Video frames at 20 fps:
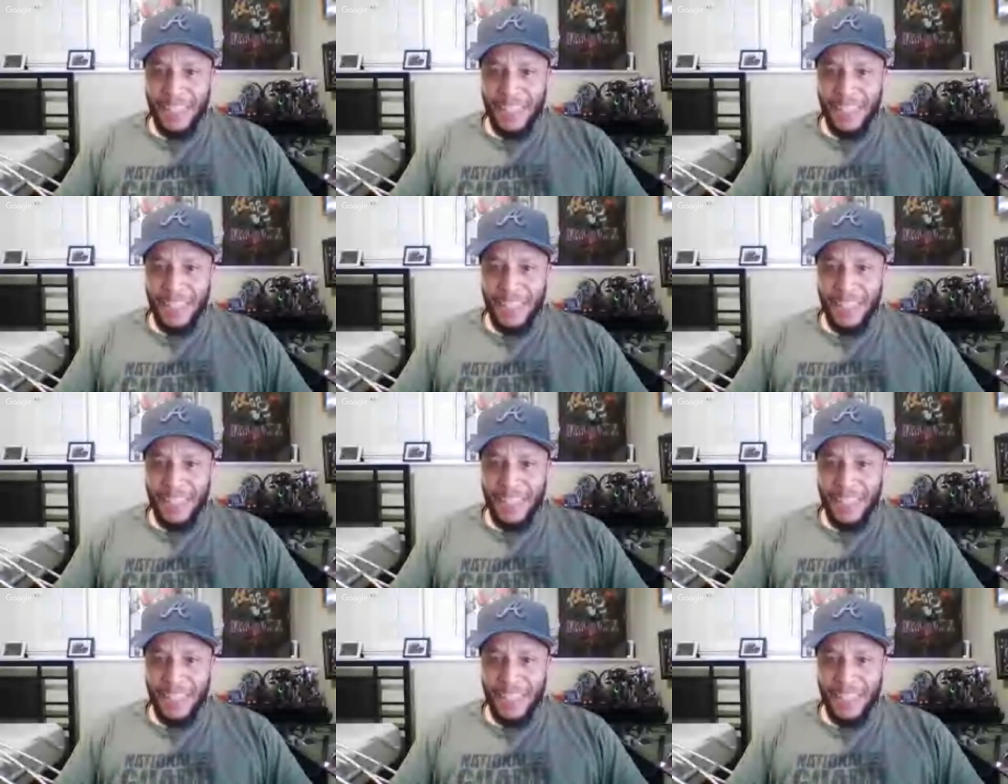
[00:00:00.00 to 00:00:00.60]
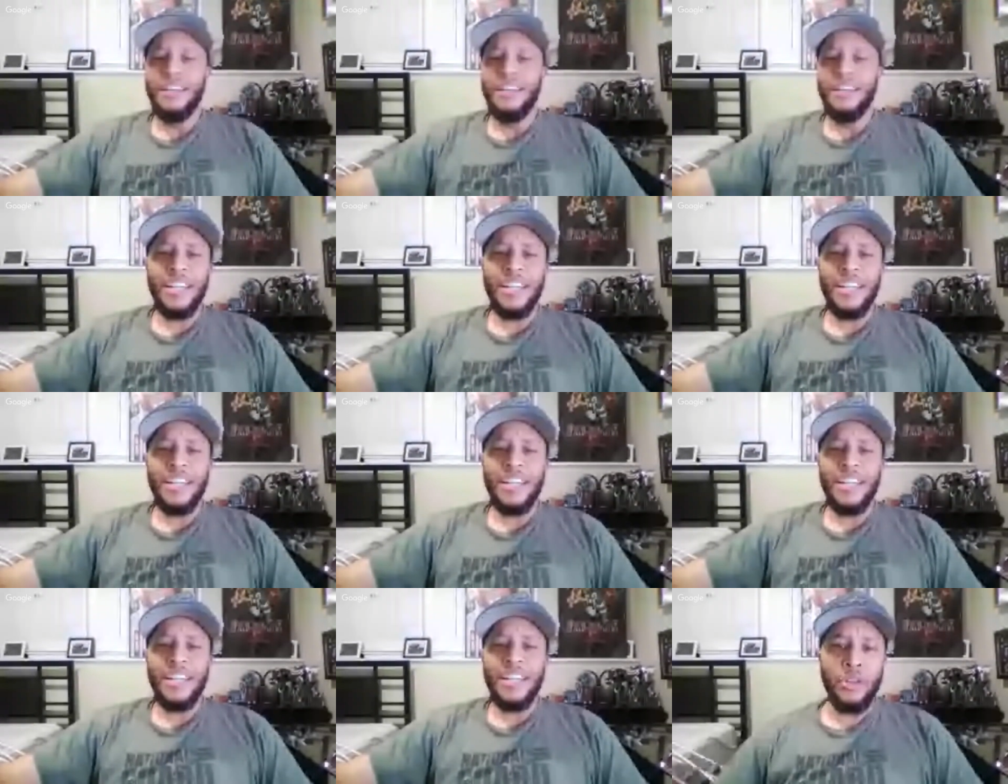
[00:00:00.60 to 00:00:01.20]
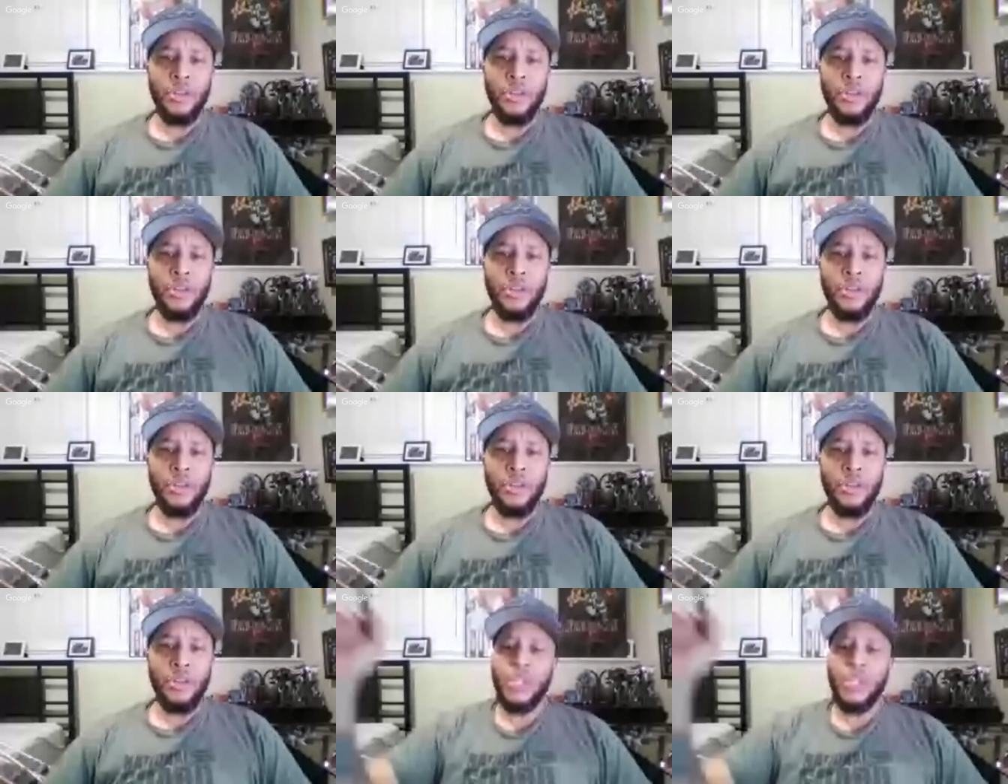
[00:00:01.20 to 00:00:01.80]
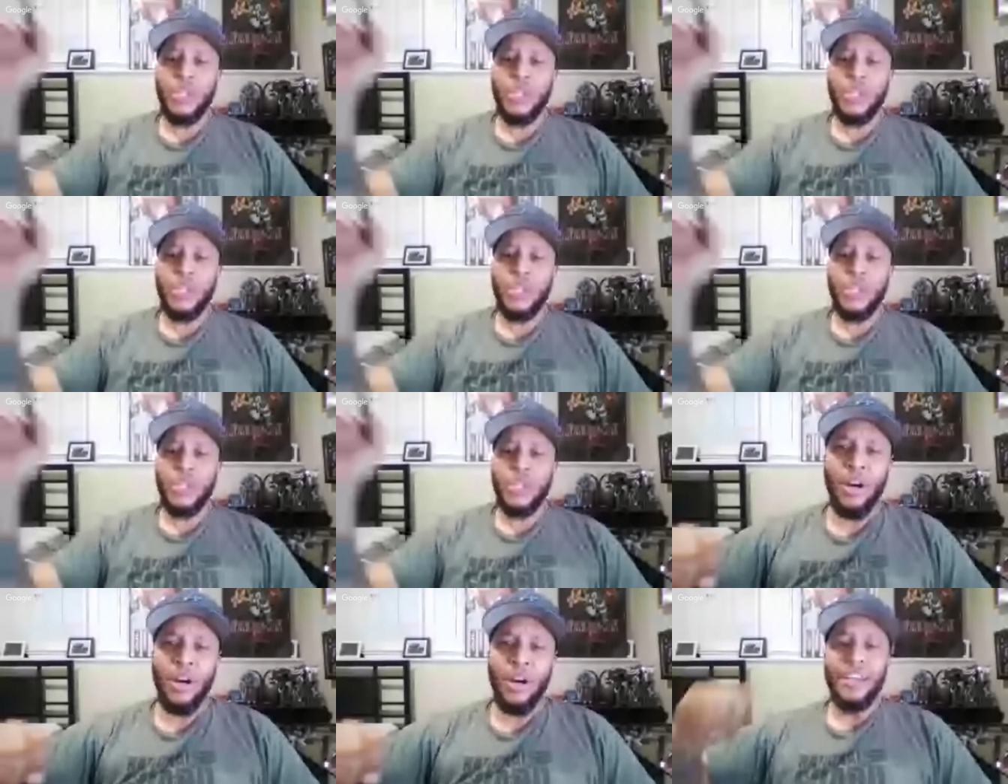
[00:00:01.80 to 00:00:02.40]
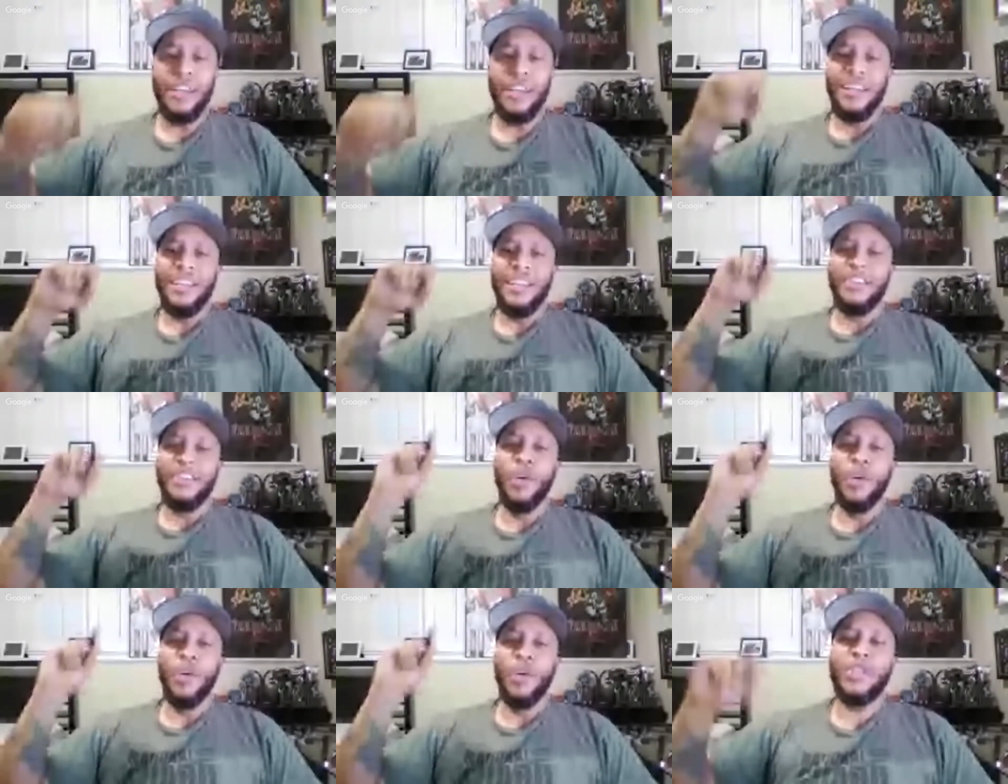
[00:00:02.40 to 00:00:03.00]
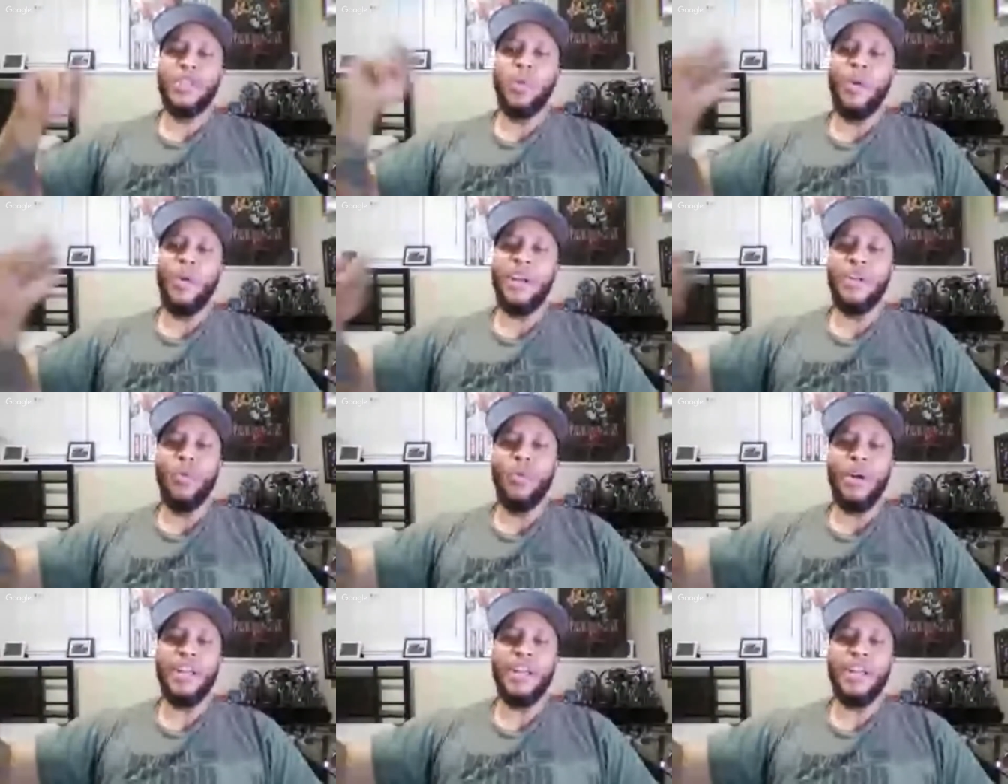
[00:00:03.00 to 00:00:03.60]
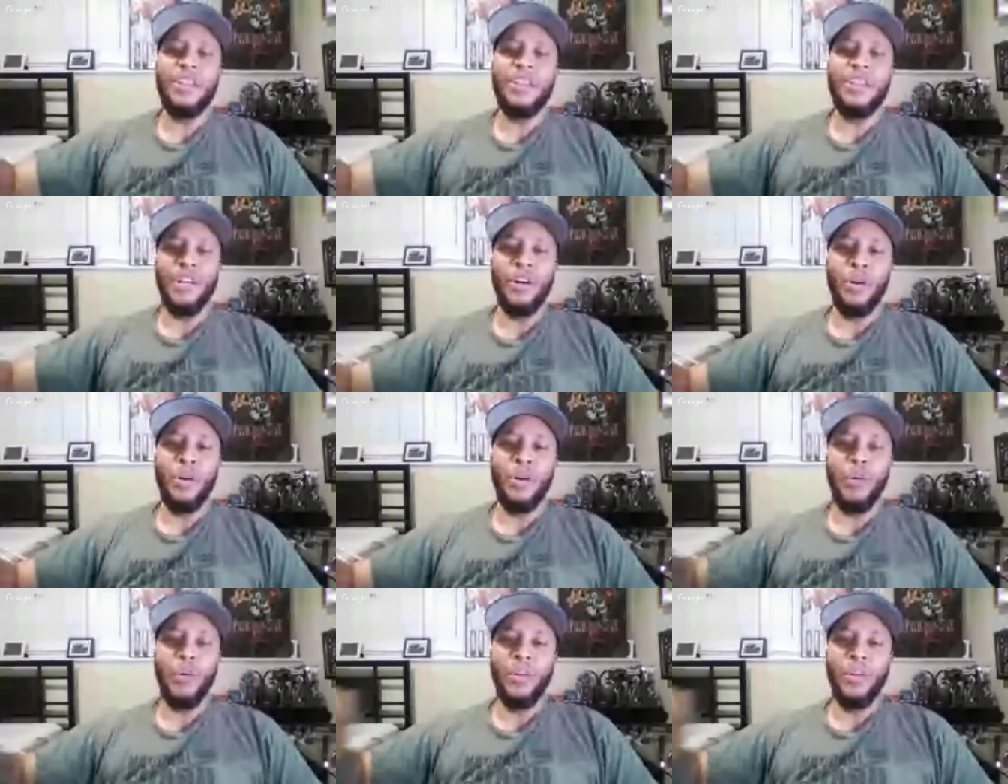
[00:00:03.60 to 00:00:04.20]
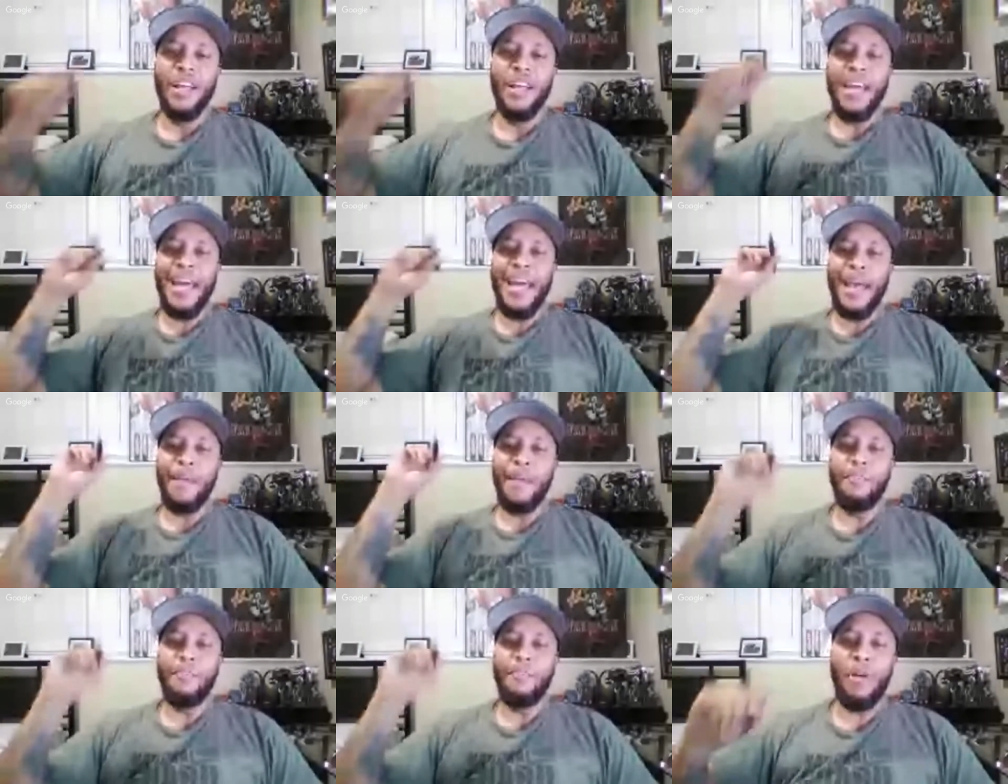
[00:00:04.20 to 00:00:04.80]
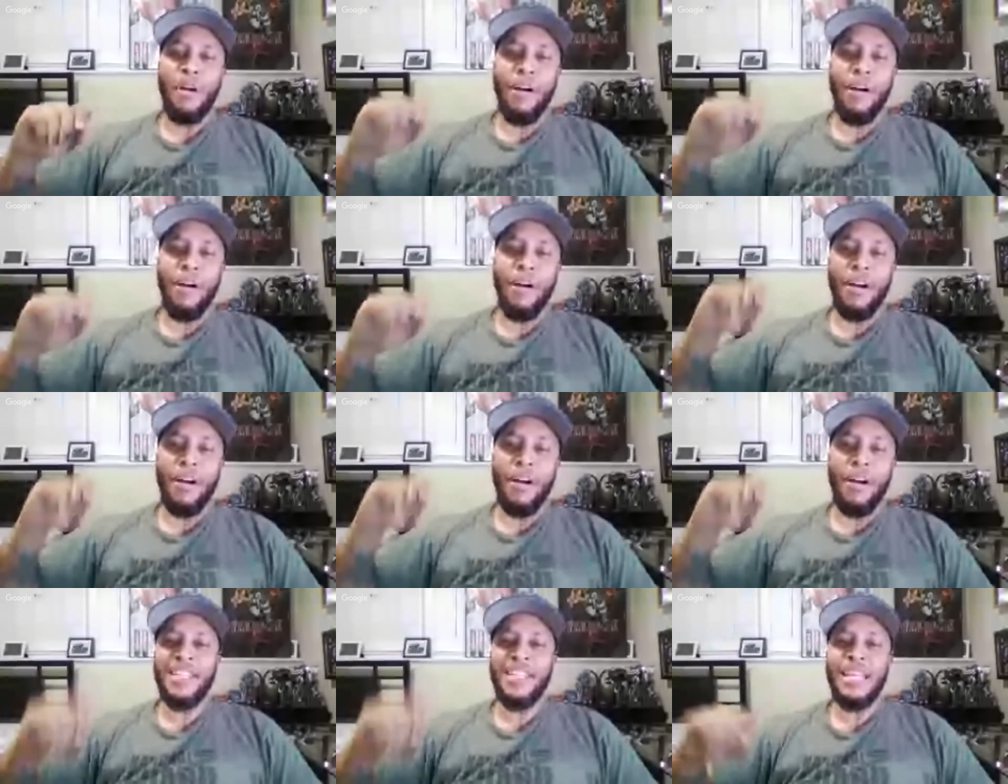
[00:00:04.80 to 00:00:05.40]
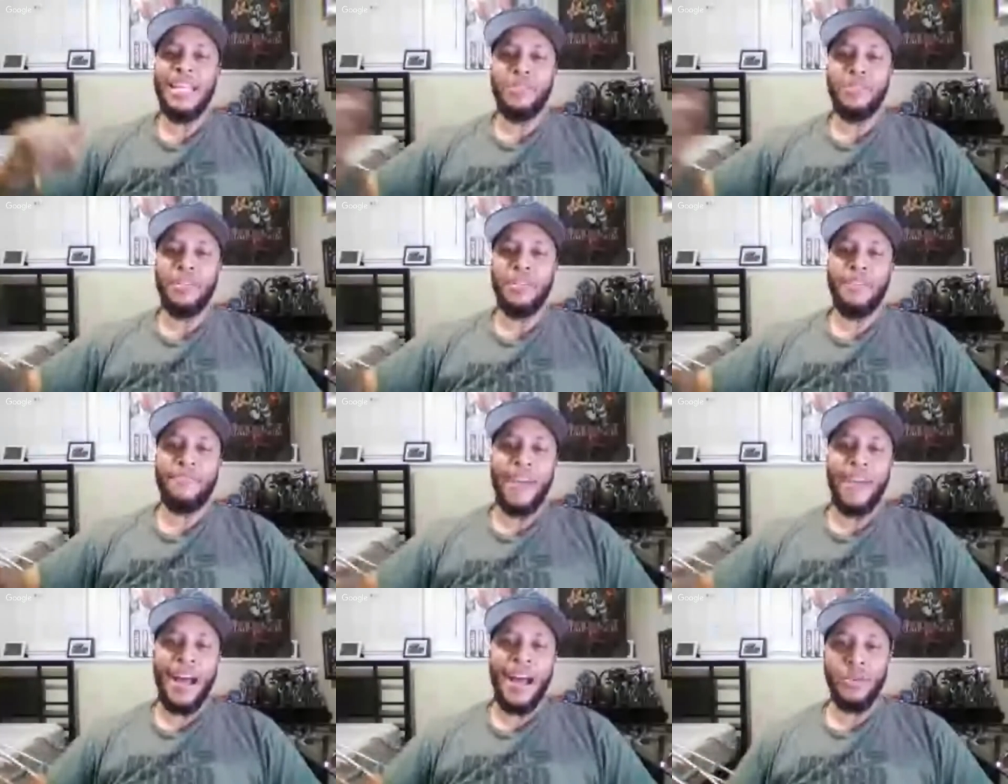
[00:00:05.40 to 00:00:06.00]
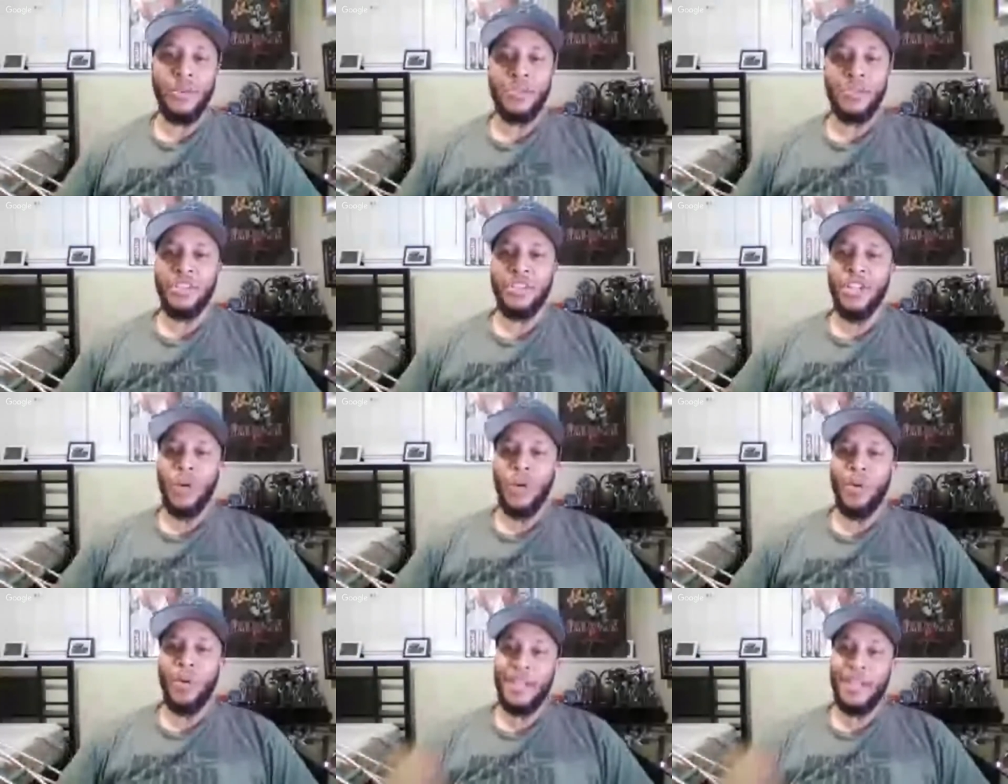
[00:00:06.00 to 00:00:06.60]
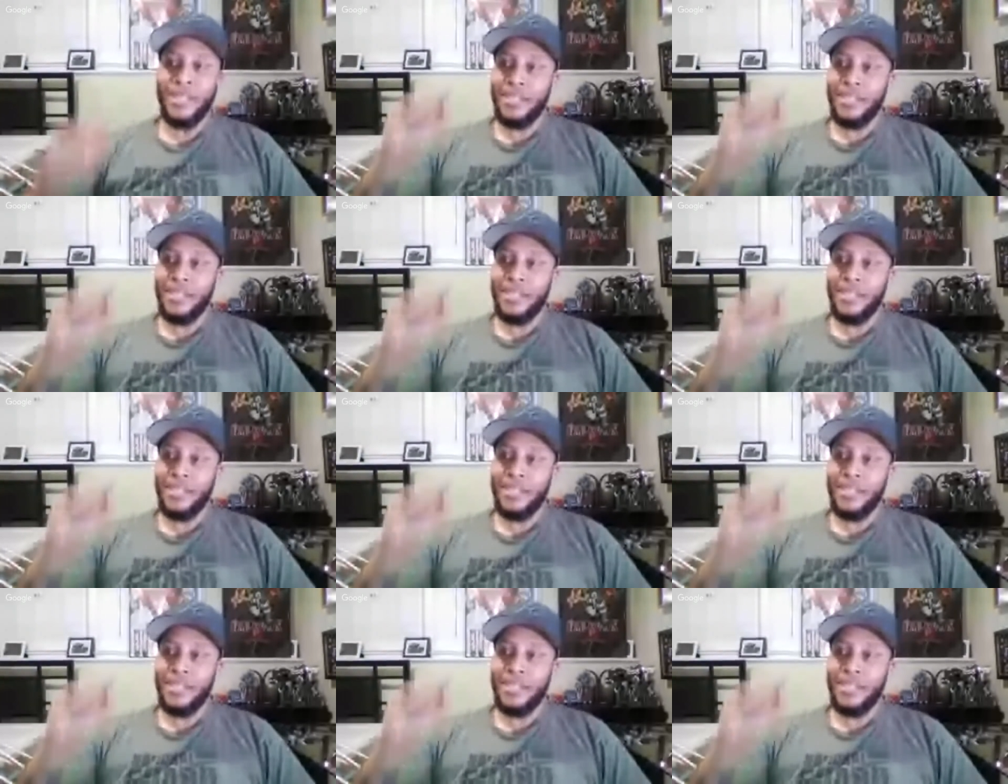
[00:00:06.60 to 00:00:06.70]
did. Come on, dude. Dude was 21. Dude was 21 years old and brought a team to the finals. You know what they said?